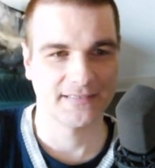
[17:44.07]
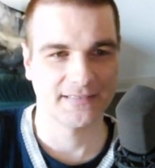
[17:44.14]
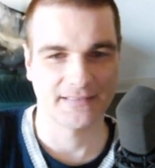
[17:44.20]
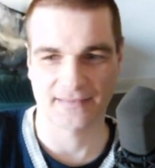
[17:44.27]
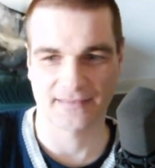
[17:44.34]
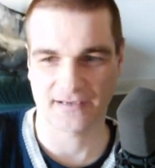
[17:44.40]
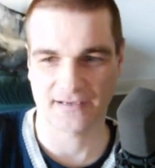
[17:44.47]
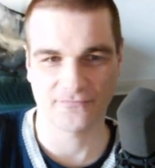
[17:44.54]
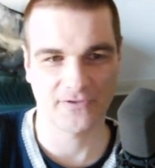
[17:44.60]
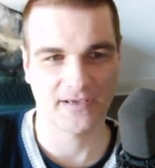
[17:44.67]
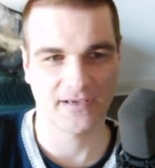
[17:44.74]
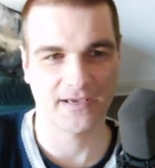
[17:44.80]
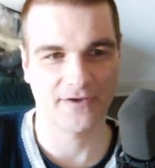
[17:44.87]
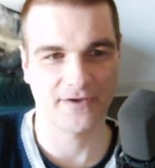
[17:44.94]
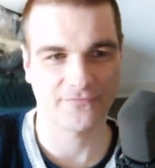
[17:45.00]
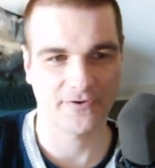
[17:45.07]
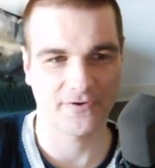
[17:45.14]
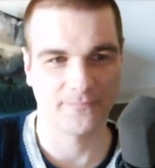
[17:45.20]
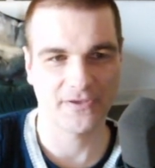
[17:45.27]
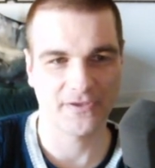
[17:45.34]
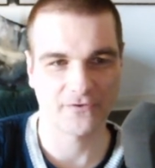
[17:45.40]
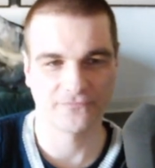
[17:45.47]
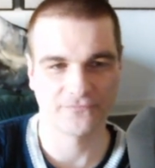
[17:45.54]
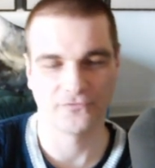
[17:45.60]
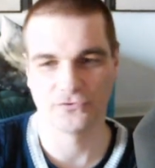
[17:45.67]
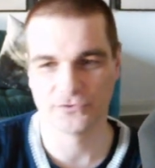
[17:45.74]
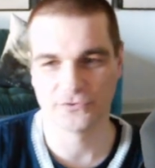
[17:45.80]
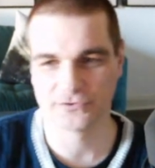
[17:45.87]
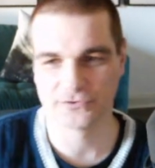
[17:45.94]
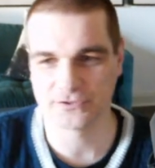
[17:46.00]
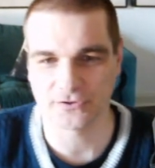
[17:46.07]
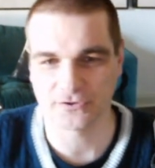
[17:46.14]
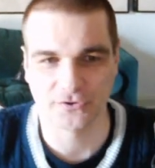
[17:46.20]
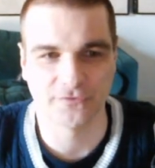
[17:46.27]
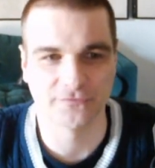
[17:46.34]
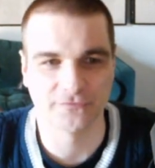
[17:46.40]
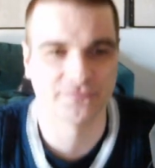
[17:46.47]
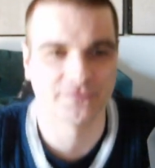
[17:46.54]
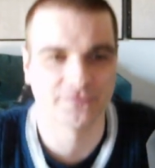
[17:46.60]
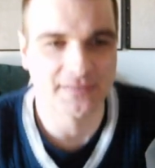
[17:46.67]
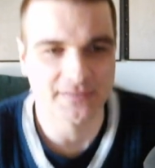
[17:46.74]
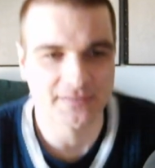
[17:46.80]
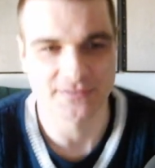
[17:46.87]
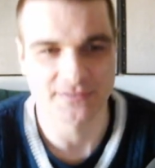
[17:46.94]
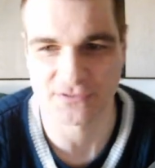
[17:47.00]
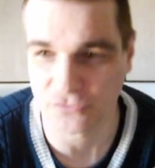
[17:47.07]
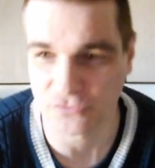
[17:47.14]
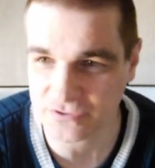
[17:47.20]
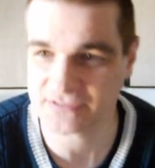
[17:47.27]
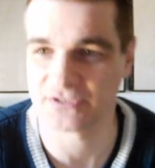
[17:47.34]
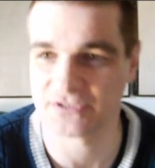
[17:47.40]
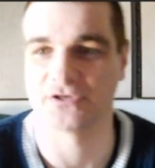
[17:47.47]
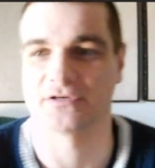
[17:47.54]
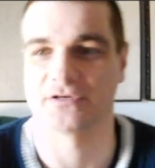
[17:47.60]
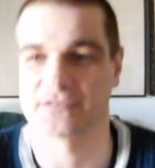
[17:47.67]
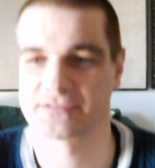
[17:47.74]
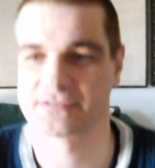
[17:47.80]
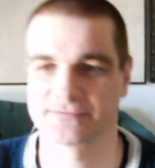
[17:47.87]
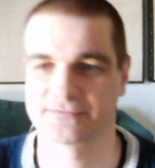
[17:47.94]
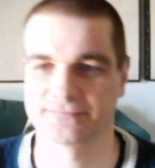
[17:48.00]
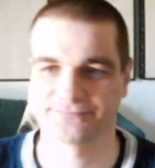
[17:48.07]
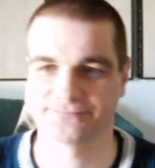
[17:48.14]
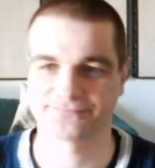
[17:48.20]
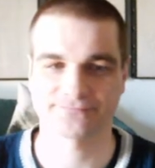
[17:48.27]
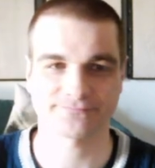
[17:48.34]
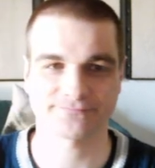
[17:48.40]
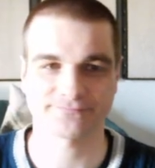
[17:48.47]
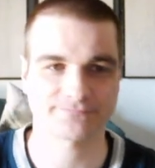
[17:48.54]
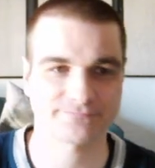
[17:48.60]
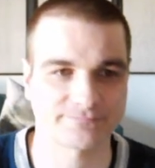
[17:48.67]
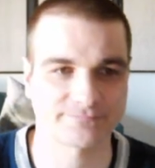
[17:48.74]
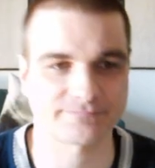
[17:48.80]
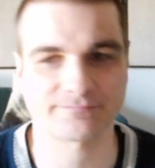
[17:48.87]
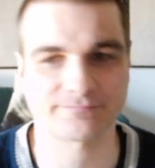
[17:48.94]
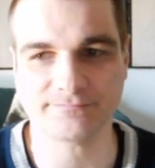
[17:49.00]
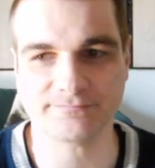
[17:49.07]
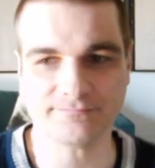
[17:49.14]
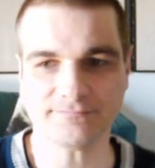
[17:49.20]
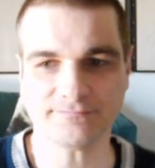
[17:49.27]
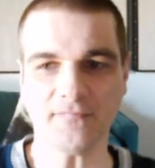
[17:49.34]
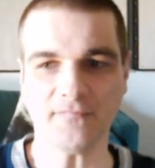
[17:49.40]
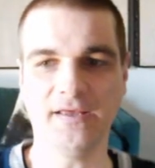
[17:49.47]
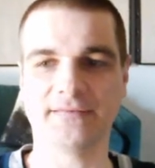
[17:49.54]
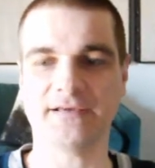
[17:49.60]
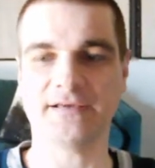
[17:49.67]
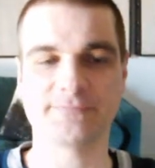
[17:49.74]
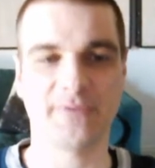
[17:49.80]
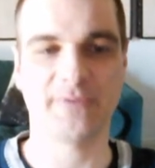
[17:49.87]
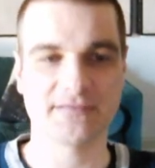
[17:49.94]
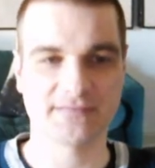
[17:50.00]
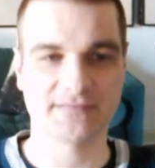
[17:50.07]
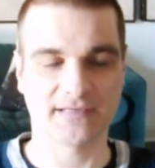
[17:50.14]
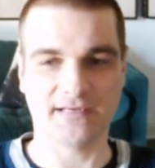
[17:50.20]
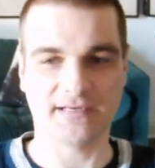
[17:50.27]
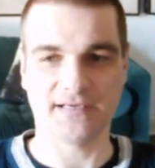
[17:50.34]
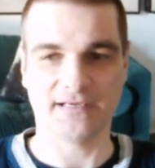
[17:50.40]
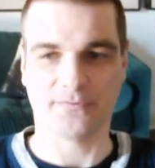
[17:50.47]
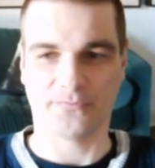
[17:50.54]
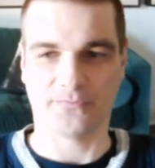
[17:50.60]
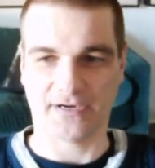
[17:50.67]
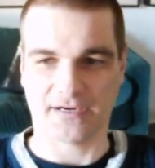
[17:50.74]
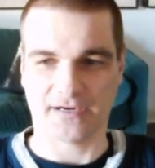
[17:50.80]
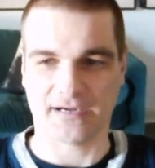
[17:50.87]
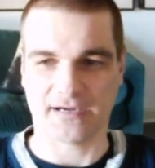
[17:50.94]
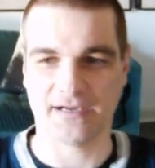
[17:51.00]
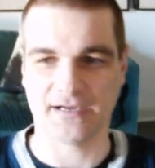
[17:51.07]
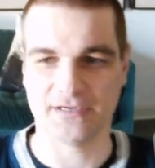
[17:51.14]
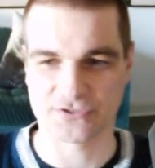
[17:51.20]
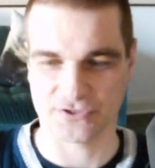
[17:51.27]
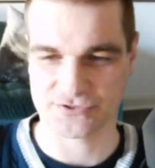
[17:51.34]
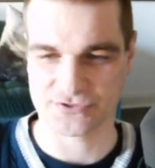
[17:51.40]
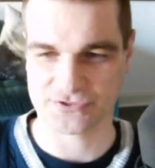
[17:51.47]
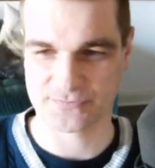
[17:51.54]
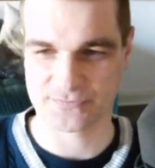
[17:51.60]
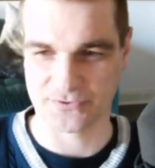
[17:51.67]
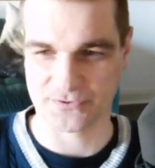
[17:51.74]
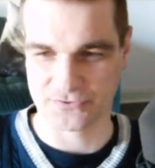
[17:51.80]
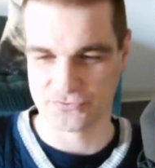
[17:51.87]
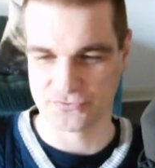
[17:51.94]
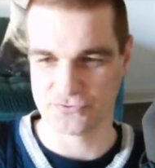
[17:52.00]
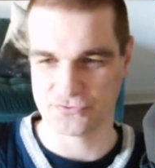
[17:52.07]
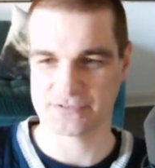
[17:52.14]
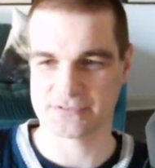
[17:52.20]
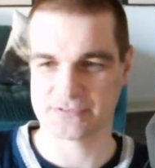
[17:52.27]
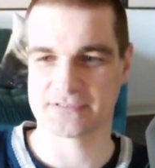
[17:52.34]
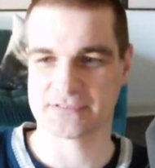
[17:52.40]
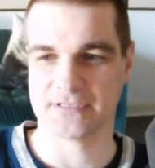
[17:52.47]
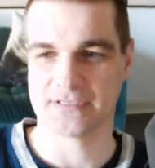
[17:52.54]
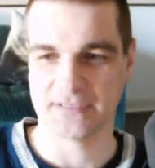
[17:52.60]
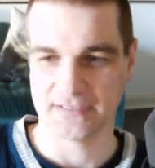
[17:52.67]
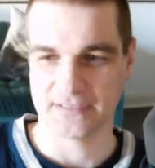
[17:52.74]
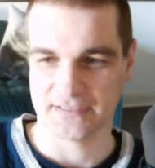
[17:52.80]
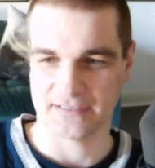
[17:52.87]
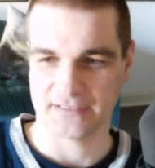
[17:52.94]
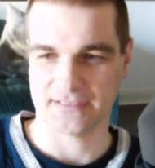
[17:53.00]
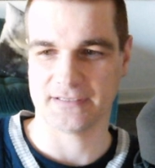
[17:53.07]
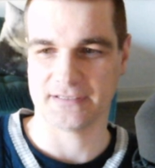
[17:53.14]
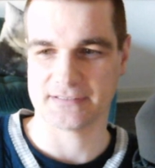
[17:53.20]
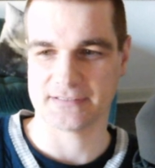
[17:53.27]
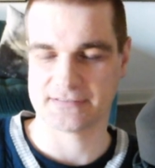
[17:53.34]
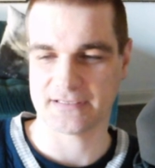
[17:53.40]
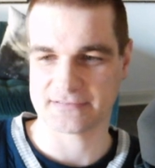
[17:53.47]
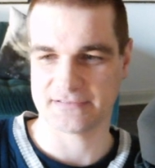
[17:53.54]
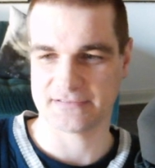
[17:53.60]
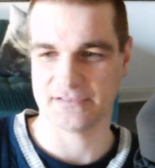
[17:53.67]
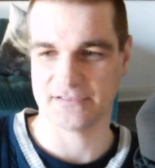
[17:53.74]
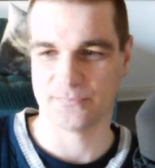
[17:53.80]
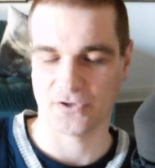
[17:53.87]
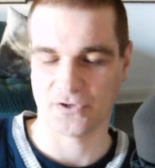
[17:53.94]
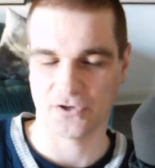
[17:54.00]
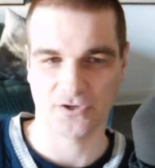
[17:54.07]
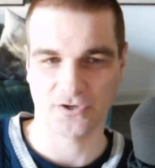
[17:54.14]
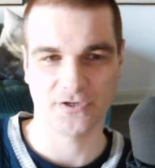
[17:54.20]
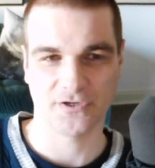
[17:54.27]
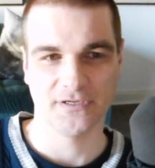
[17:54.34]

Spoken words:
Then we have a big folder of song starters, and that's basically where I just produced 16 bar